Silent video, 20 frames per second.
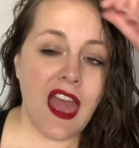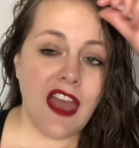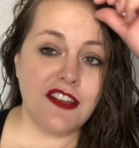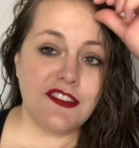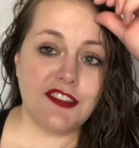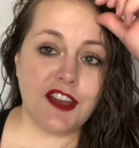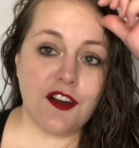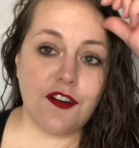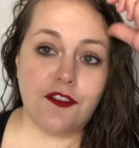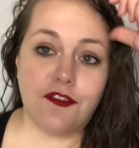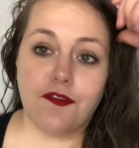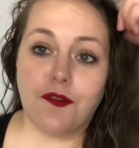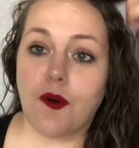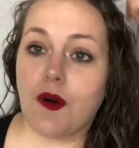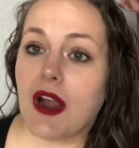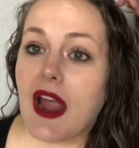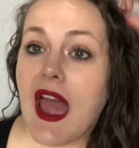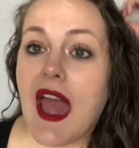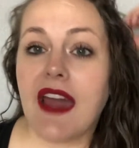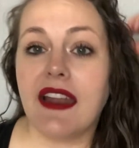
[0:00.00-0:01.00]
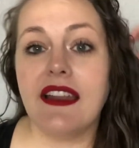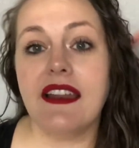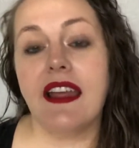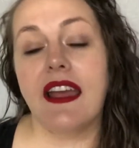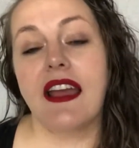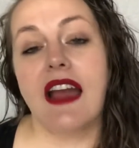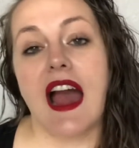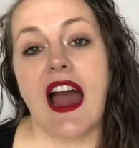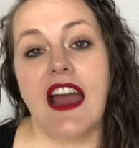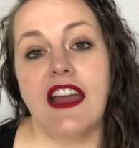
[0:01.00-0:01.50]
So for
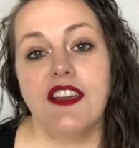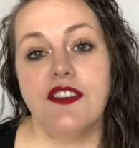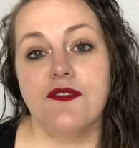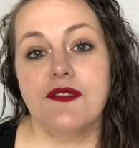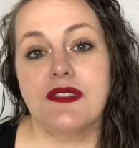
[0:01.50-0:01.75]
editing, I use